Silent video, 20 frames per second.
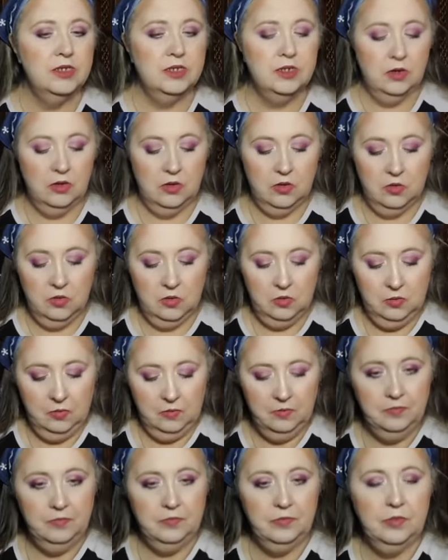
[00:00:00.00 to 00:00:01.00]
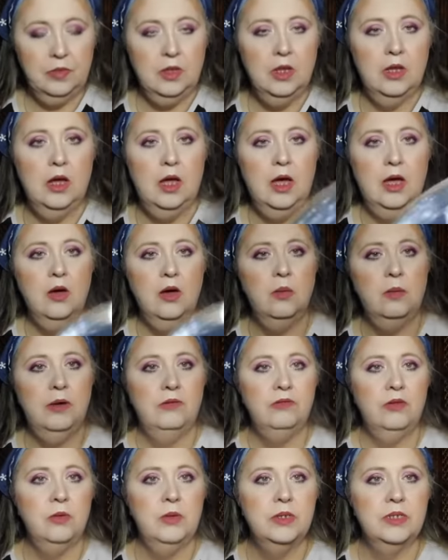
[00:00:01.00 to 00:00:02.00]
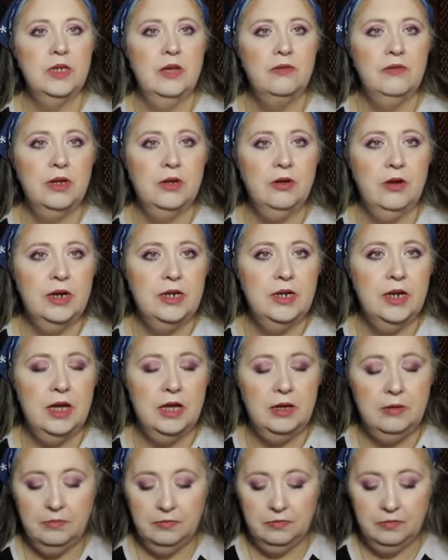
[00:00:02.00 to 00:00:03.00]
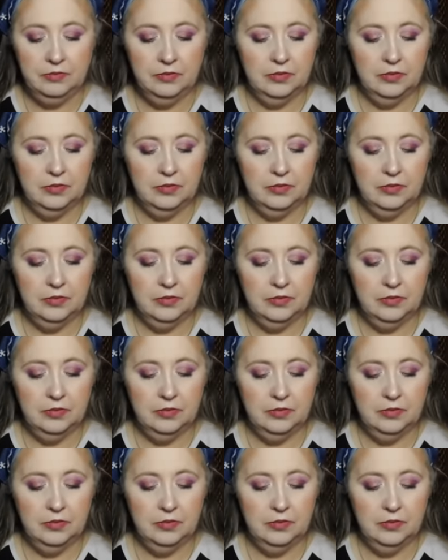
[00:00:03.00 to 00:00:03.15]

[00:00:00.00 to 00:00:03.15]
So I hope everyone's having a great day.